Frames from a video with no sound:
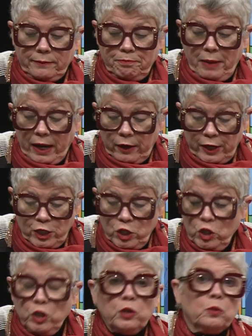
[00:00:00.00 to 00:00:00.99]
Perry
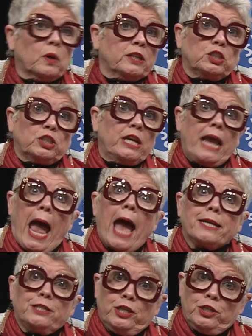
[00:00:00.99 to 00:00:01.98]
knew what she
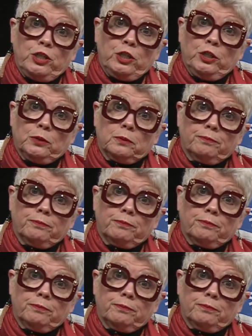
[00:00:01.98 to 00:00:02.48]
had to do.